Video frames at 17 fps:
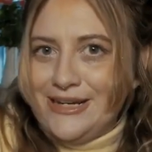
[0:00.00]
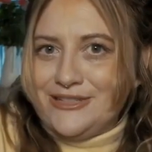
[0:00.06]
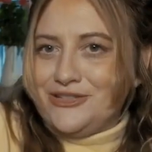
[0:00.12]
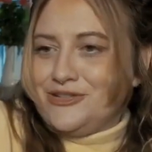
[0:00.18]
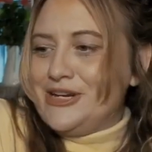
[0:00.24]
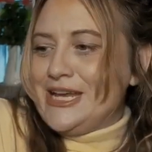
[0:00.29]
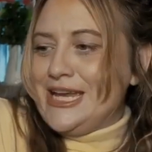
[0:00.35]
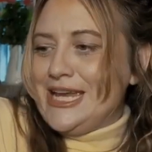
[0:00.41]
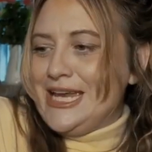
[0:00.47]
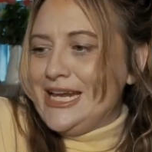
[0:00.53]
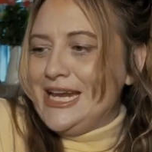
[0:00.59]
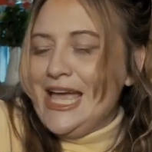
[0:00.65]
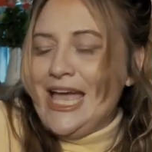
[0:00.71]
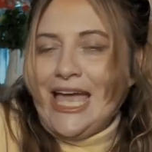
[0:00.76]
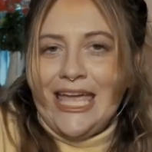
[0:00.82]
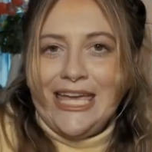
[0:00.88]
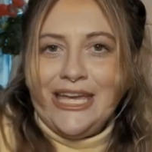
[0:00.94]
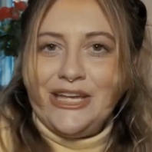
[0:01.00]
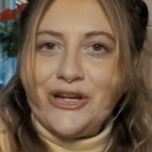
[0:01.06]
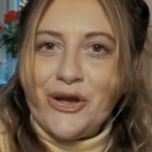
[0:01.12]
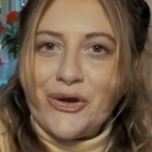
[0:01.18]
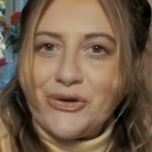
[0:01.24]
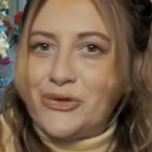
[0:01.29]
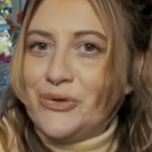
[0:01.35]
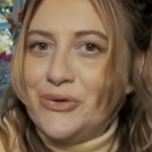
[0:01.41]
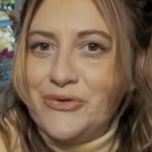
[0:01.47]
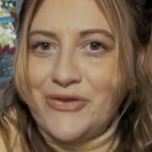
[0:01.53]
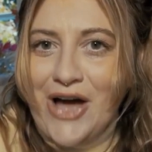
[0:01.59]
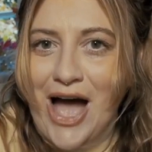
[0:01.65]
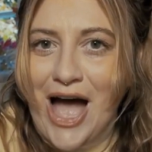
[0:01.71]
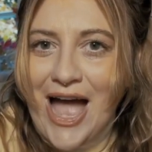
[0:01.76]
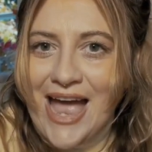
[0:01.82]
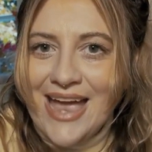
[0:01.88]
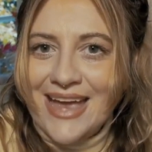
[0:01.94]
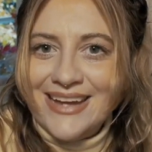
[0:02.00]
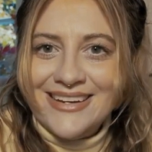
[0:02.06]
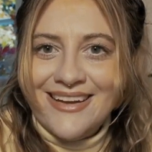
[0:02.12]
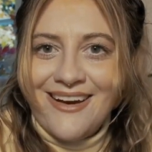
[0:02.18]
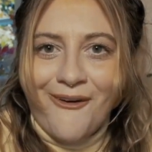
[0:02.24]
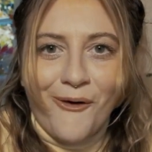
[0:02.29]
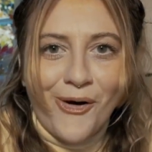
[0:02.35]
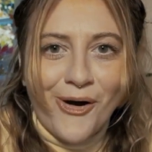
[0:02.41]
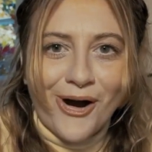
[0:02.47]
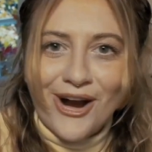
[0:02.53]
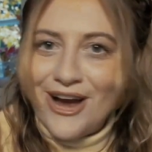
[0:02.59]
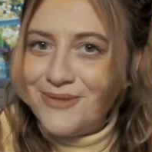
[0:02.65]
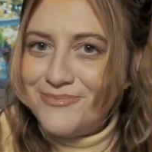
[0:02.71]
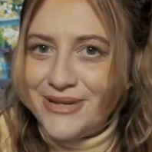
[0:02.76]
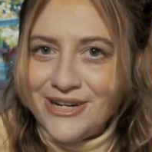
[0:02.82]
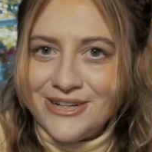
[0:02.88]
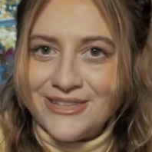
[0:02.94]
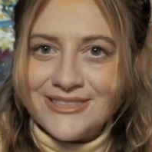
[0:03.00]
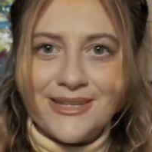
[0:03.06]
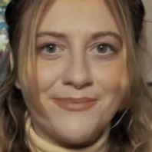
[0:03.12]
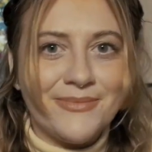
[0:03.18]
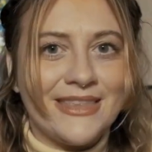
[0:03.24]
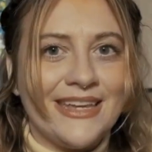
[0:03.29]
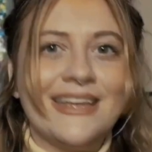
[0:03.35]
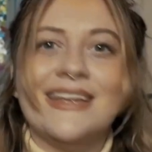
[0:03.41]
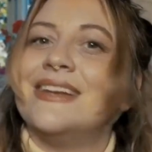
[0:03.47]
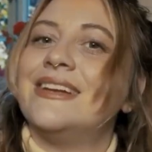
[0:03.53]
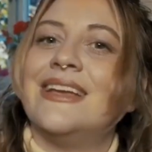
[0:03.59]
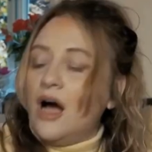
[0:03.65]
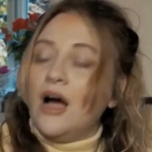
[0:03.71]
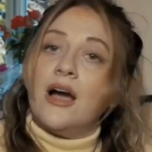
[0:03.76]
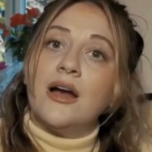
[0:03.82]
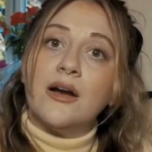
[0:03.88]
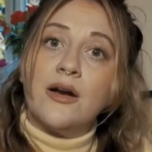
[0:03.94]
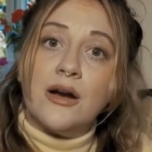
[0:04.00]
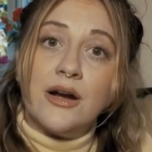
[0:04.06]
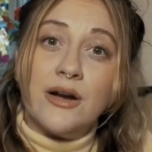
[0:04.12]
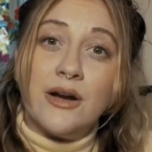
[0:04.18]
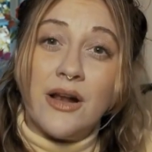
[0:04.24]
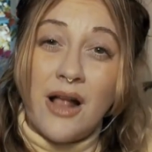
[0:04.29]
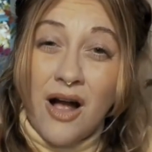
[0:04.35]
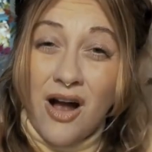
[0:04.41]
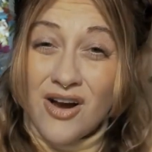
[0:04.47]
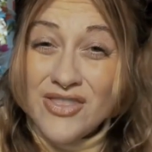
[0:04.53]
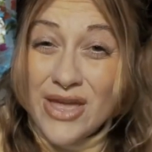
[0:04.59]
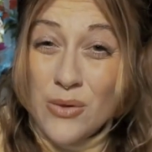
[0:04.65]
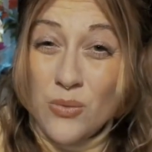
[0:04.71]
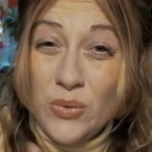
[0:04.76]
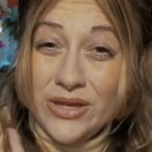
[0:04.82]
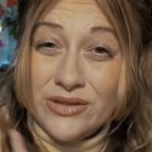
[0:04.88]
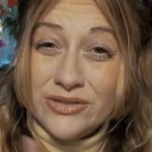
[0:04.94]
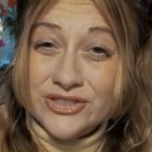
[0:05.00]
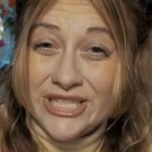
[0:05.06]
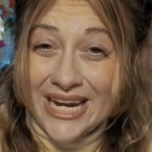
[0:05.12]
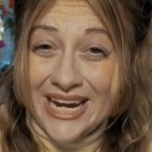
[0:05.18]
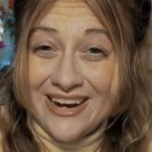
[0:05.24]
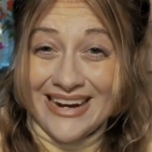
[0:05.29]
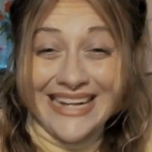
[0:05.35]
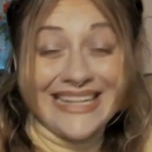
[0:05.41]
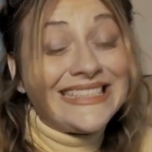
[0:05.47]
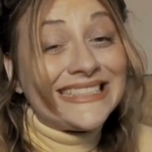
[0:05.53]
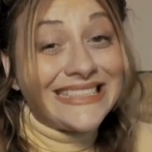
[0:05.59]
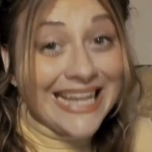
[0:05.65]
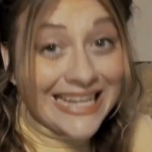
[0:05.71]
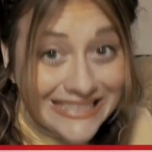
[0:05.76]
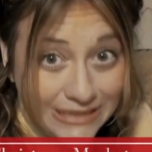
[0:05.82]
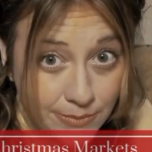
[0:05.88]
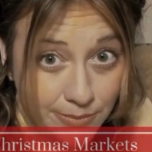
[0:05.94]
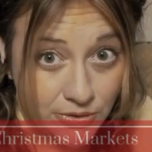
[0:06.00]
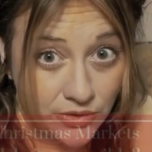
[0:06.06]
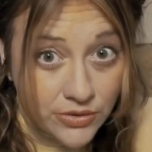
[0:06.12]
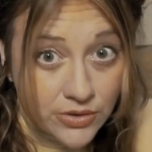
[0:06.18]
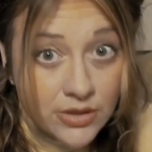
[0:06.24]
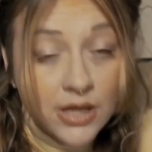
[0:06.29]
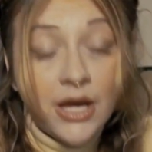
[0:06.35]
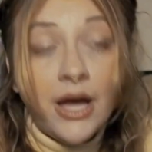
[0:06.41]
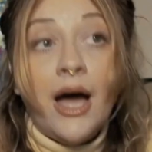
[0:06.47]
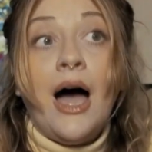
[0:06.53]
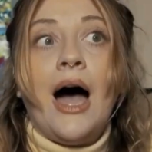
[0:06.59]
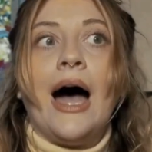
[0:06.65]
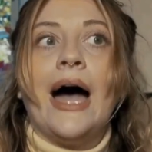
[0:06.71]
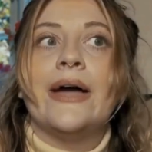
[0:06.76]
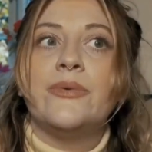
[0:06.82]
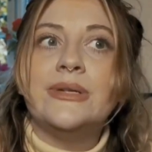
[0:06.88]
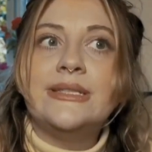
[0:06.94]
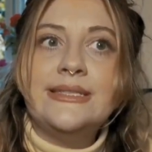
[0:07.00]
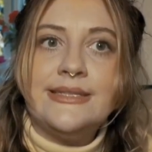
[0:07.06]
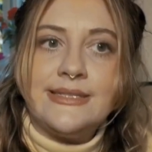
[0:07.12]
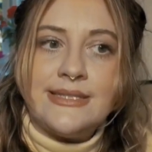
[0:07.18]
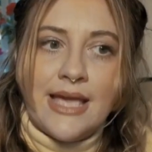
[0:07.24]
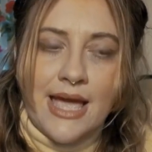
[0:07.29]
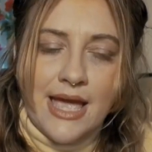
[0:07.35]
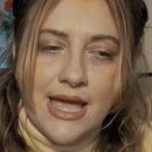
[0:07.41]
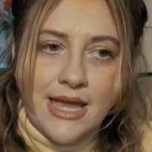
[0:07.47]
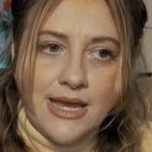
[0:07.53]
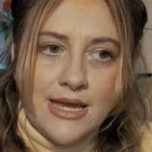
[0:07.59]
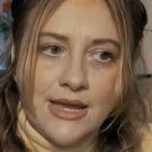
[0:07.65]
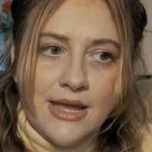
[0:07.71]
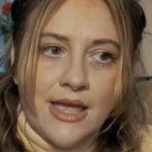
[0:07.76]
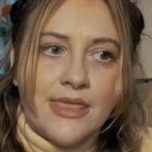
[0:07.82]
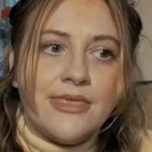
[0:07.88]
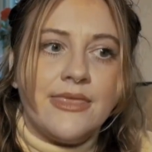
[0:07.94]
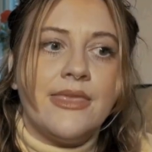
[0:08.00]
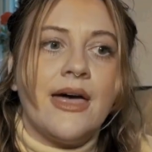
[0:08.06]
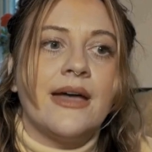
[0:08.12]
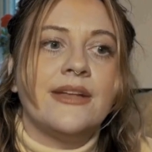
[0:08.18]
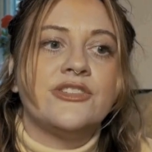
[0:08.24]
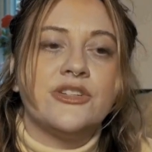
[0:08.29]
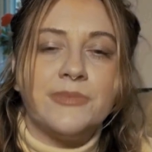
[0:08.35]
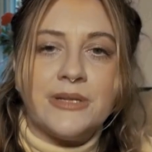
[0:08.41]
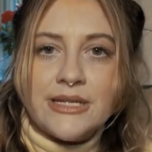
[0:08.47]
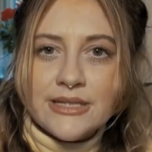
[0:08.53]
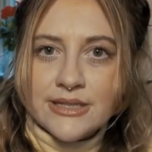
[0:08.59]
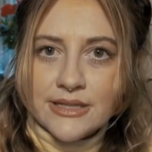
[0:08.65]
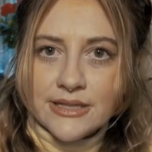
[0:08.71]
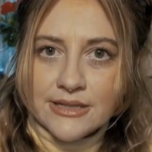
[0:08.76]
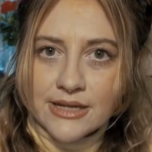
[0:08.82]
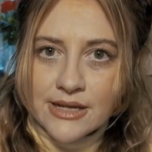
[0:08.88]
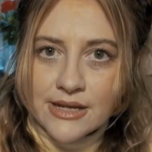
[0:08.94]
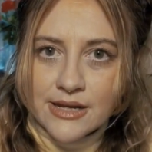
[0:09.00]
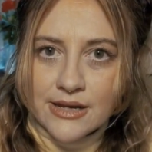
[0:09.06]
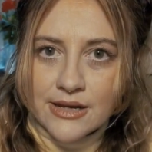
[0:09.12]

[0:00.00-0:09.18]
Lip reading: is drinking, Glühwein or a beer or something. Are they wheelchair accessible? I would say that Germany